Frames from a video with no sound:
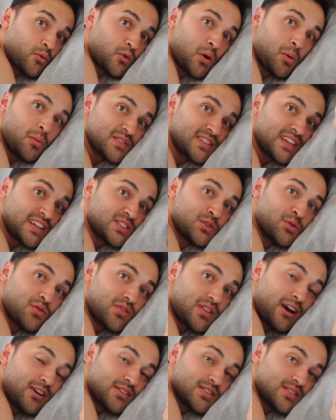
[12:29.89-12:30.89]
We're almost at two
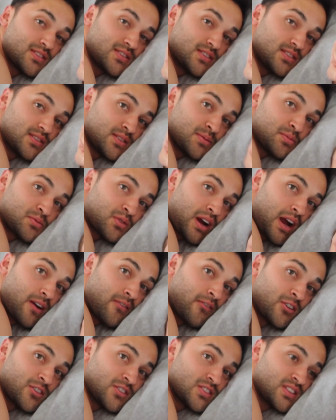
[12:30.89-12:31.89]
thousand
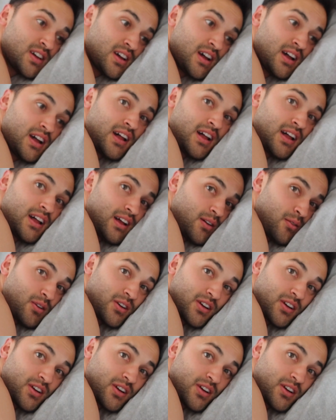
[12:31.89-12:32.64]
subscribers. Let's go.